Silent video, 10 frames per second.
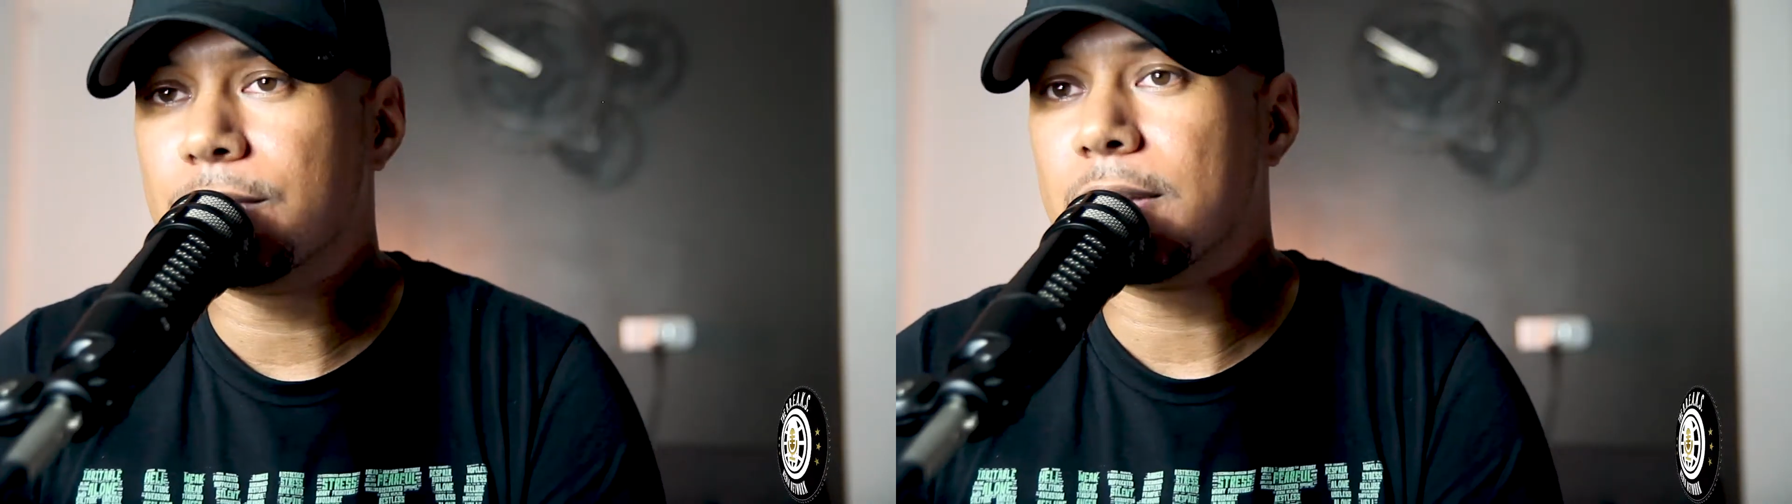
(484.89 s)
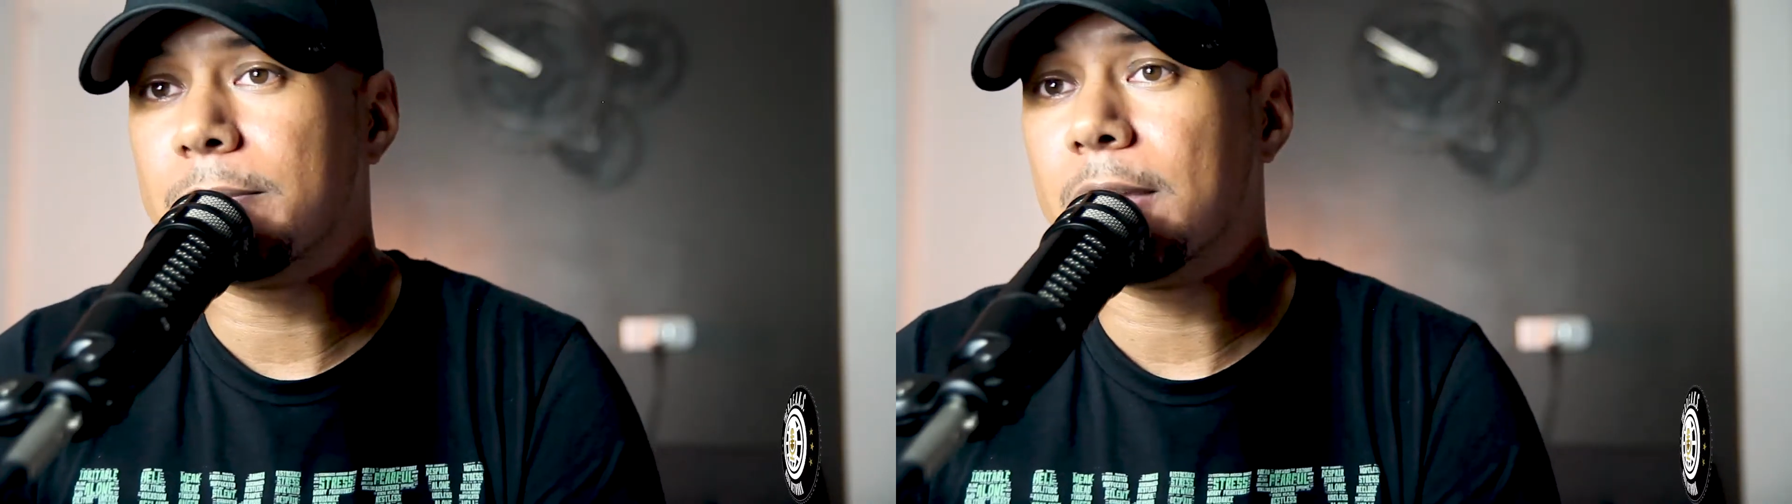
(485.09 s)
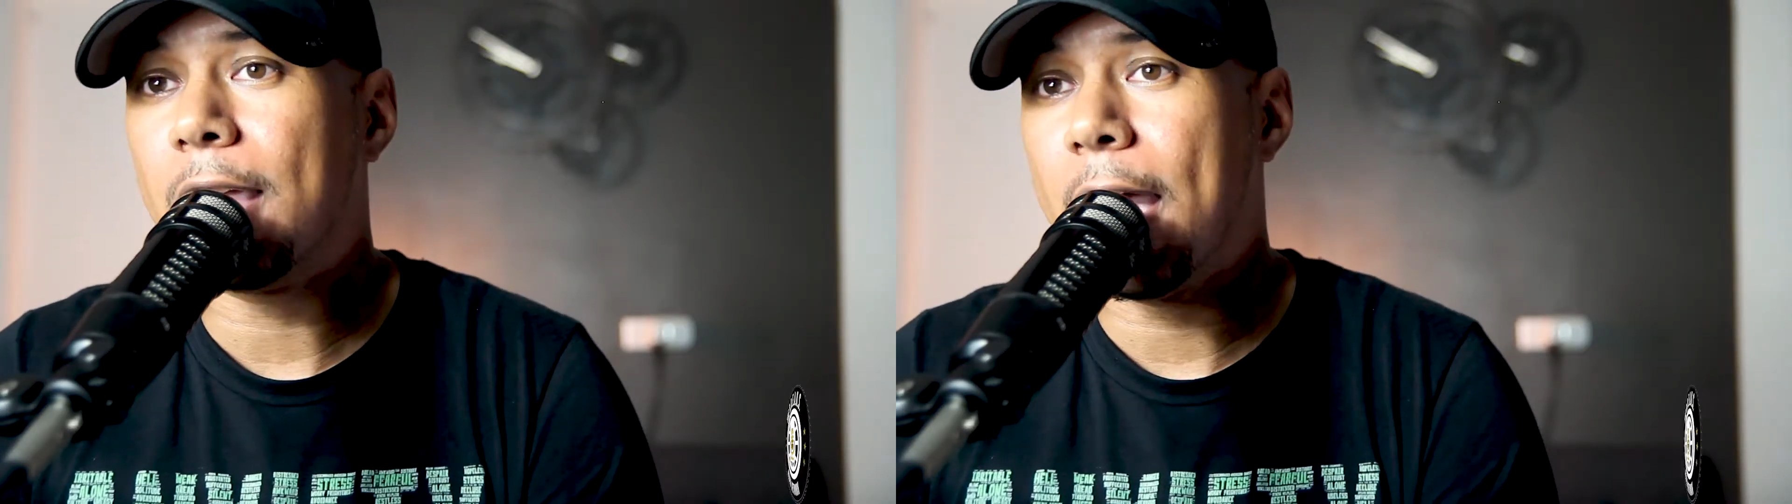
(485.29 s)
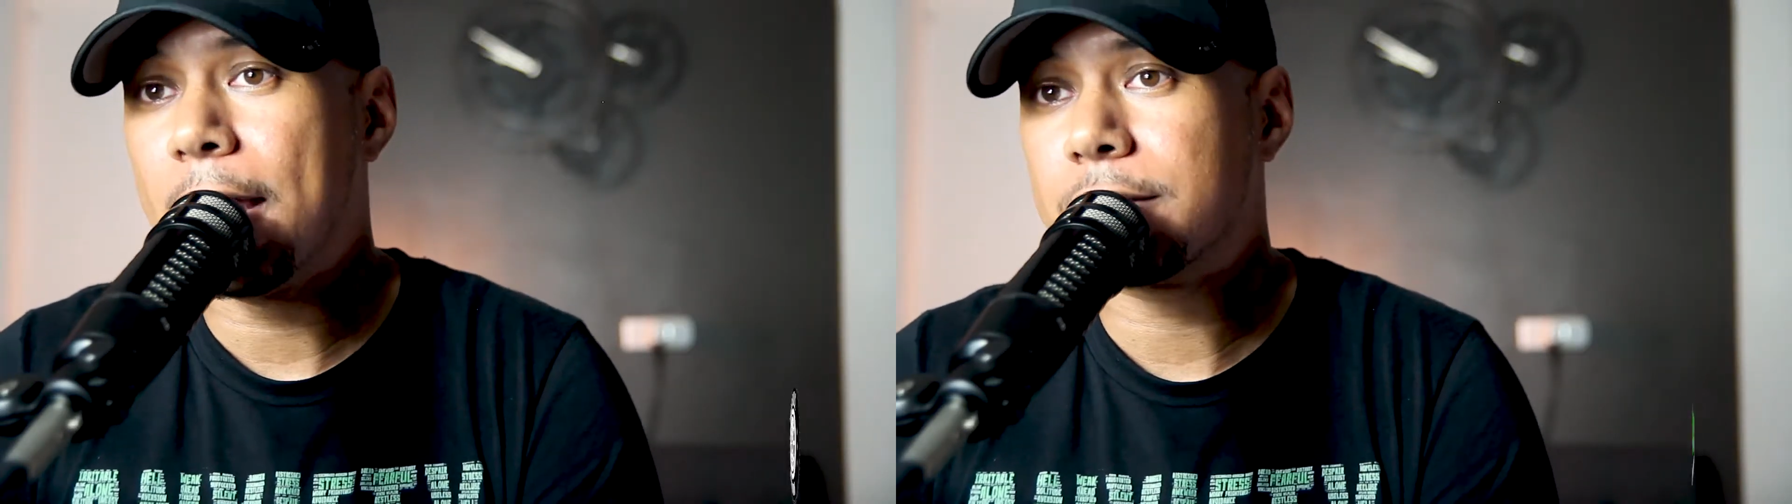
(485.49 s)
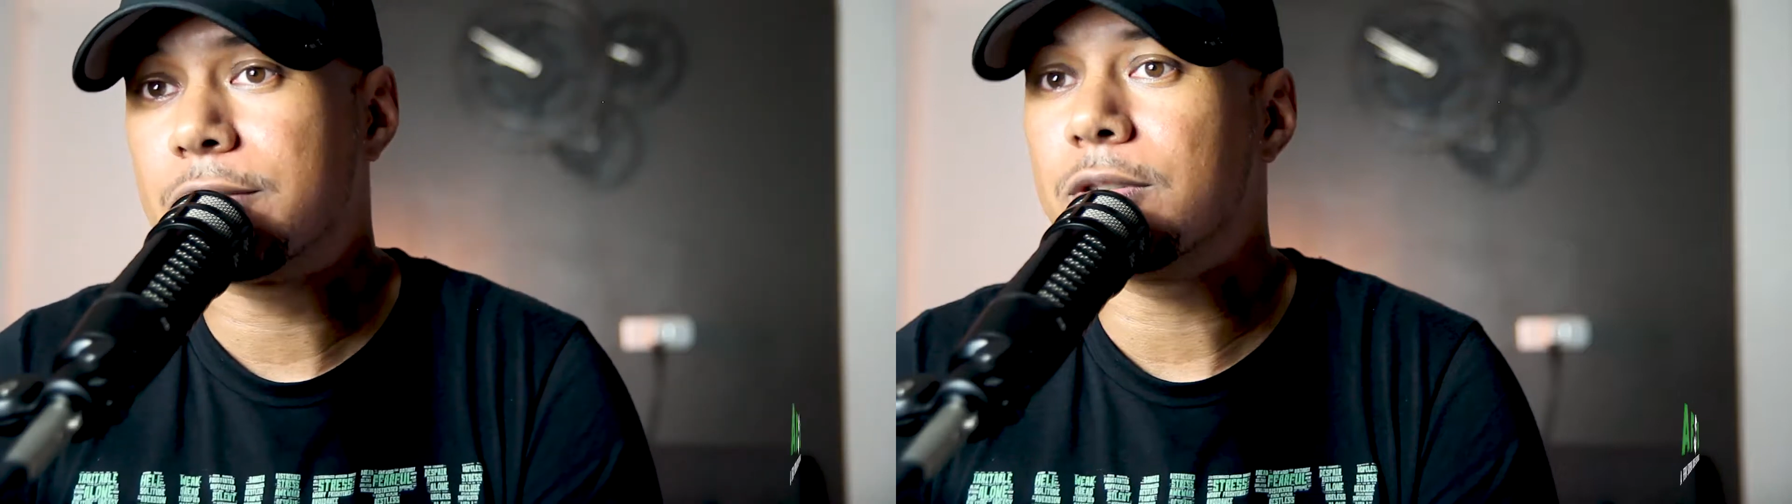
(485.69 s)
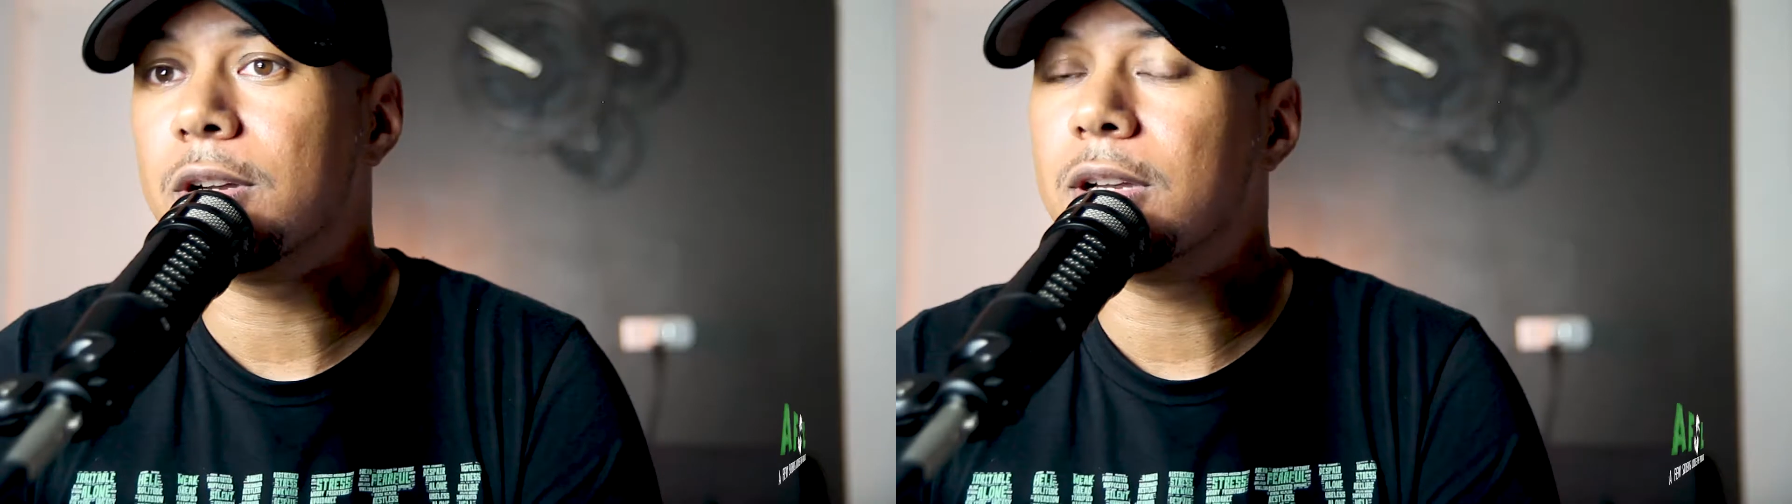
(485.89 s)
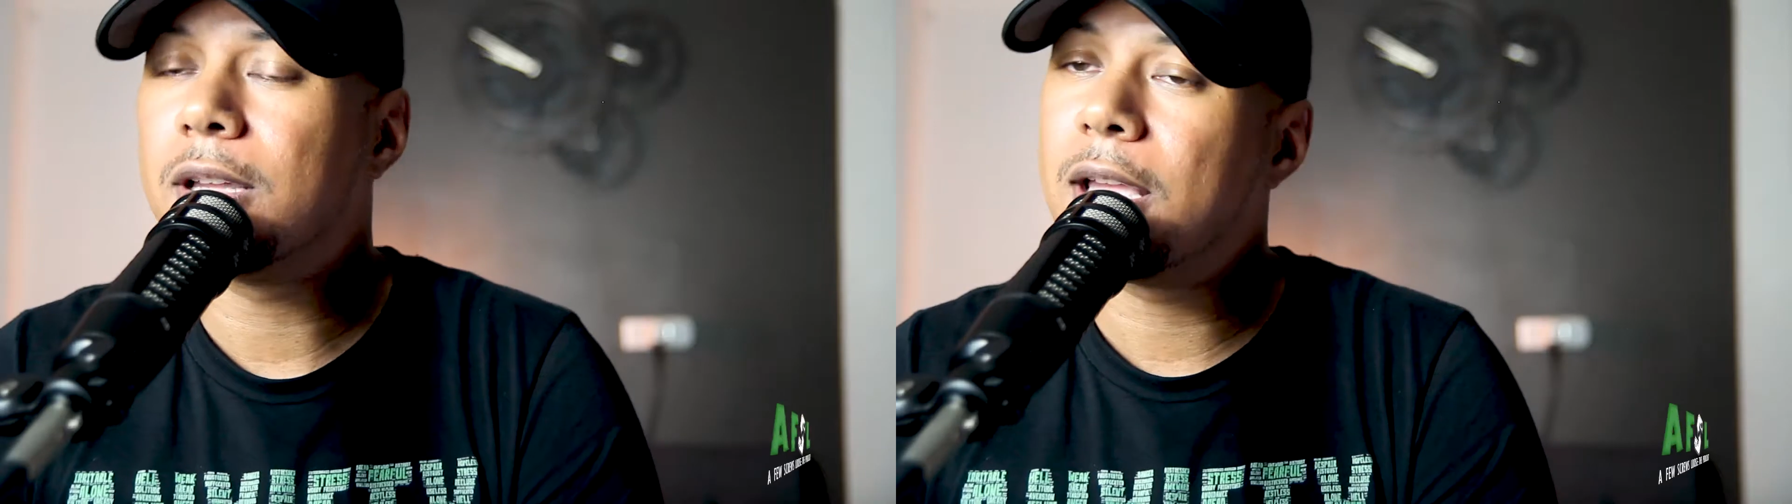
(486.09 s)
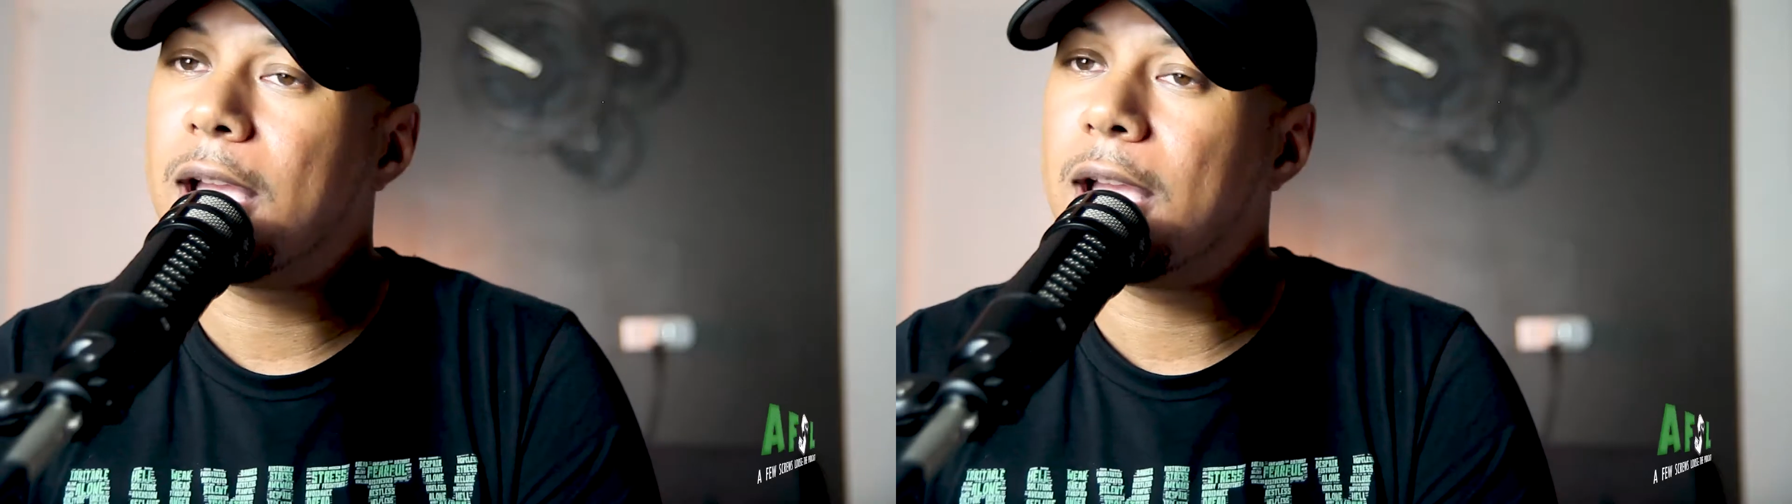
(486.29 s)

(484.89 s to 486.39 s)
something extra.